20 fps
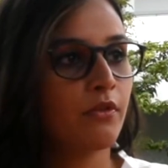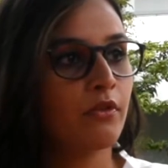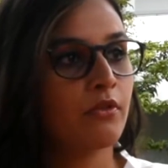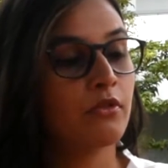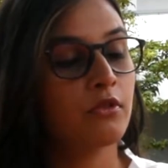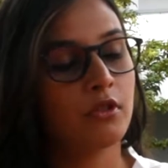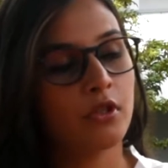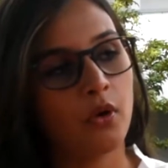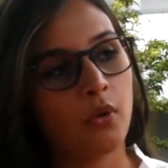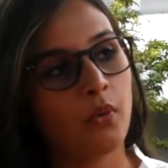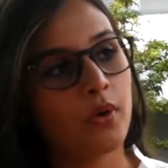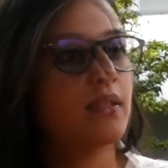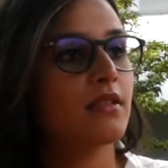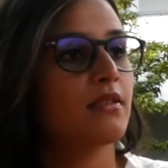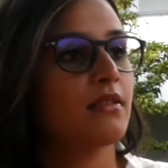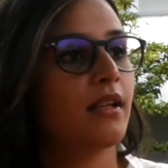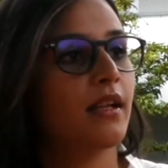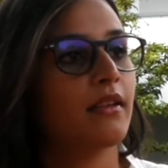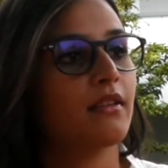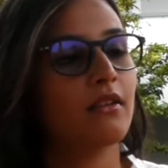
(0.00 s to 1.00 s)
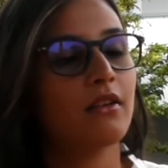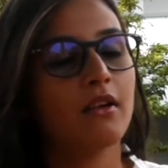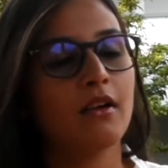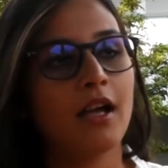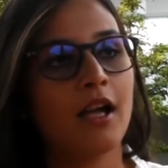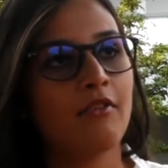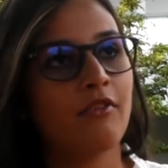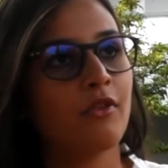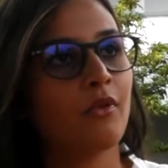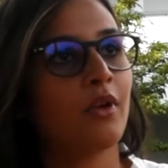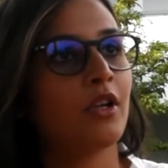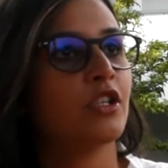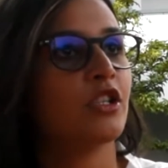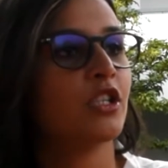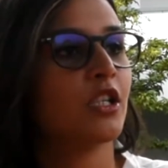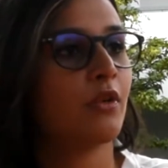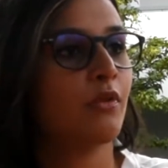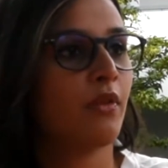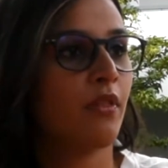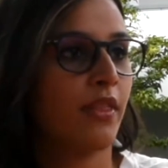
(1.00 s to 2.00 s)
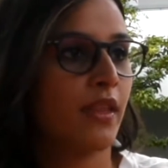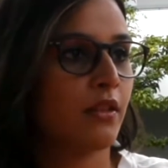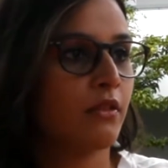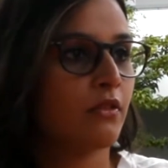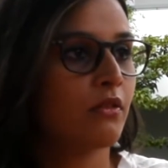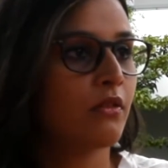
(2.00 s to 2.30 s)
you, no, it's like everyone sharing their